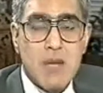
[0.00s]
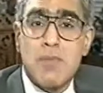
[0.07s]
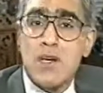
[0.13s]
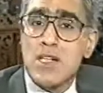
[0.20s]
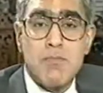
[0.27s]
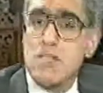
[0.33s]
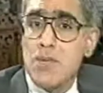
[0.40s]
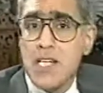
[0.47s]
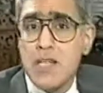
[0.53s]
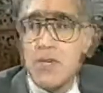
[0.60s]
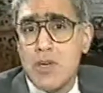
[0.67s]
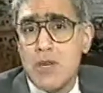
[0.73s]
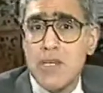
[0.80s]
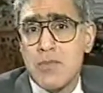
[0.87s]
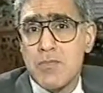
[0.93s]
Amongst the
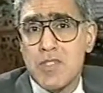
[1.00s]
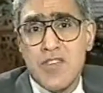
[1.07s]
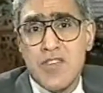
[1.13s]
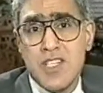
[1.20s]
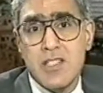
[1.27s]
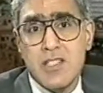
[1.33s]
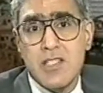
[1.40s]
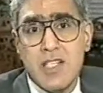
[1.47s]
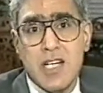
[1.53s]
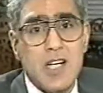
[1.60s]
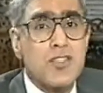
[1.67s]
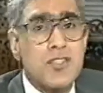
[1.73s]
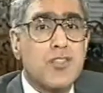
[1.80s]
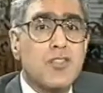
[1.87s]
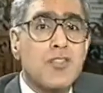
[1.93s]
many problems facing the
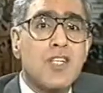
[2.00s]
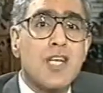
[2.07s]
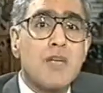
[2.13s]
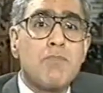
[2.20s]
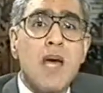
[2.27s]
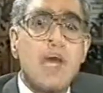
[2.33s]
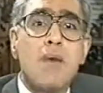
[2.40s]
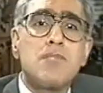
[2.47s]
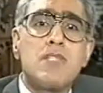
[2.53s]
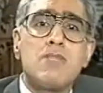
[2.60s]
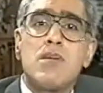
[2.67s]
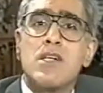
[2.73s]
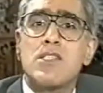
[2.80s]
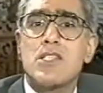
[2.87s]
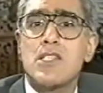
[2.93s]
country today,
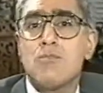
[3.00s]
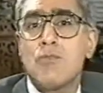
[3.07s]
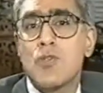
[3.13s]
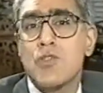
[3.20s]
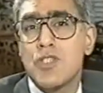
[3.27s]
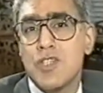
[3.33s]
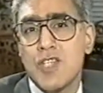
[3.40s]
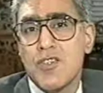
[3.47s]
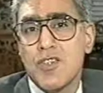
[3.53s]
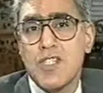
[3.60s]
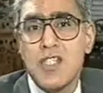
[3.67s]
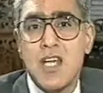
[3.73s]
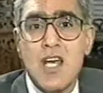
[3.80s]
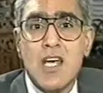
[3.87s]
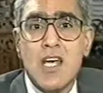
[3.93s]
perhaps amongst the most
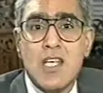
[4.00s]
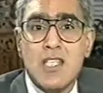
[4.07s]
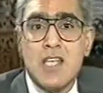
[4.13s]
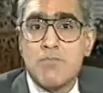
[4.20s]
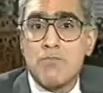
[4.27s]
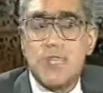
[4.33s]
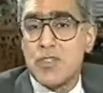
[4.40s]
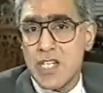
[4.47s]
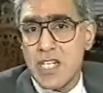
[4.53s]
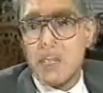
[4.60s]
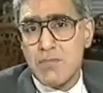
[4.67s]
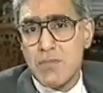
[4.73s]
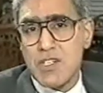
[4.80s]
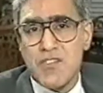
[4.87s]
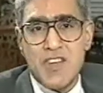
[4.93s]
serious is the
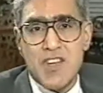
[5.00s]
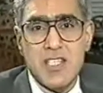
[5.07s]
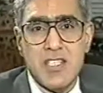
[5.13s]
predicament